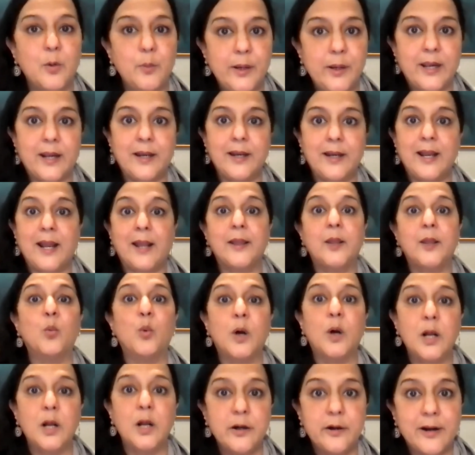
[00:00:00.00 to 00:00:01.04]
we can get the
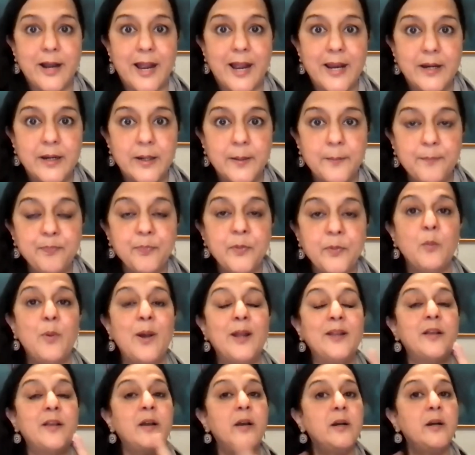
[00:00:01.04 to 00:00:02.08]
world right,
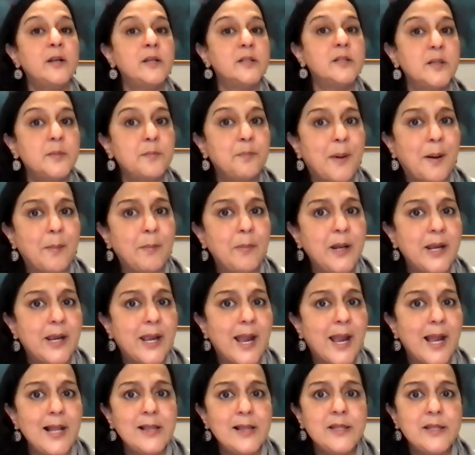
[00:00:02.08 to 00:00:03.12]
whether it is in public
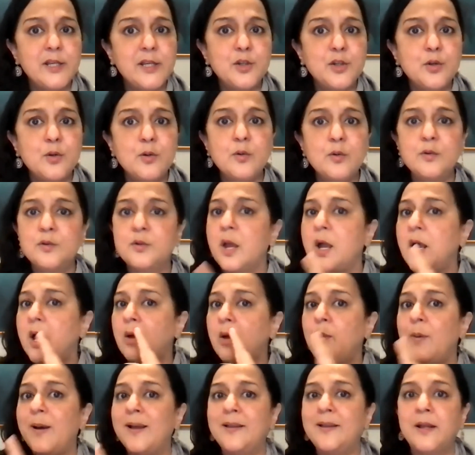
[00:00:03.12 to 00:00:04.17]
health issues,
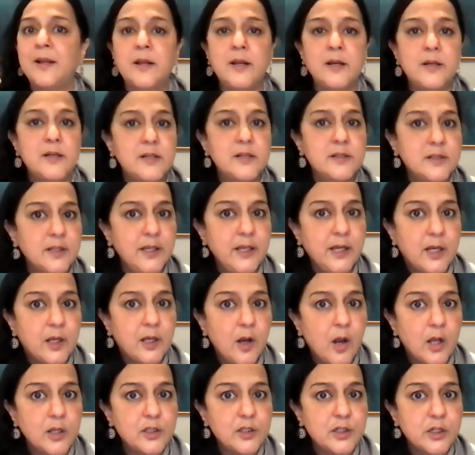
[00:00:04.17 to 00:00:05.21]
whether it is in
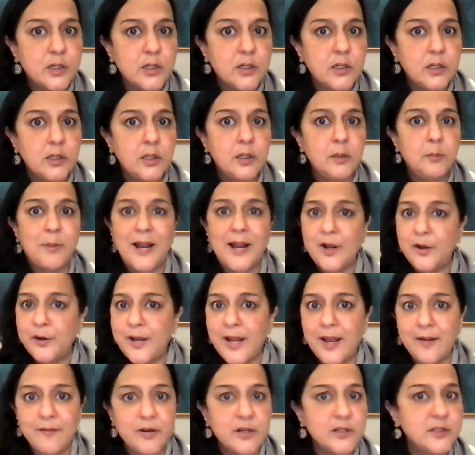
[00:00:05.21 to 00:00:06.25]
ecological,
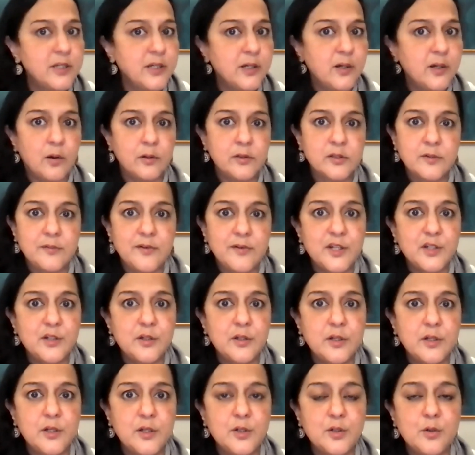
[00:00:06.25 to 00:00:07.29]
biodiversity
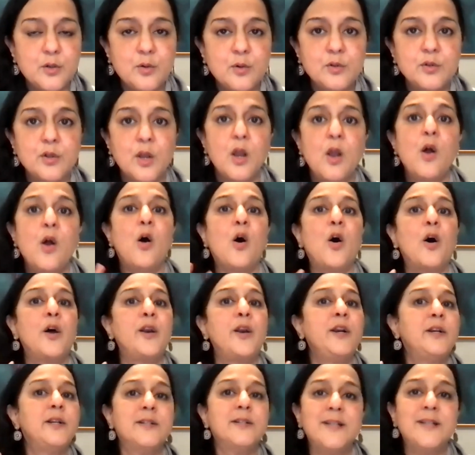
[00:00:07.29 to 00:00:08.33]
conservation issues, or
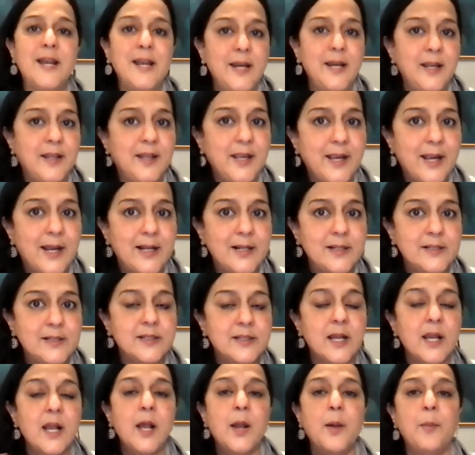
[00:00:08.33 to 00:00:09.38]
it is anything else.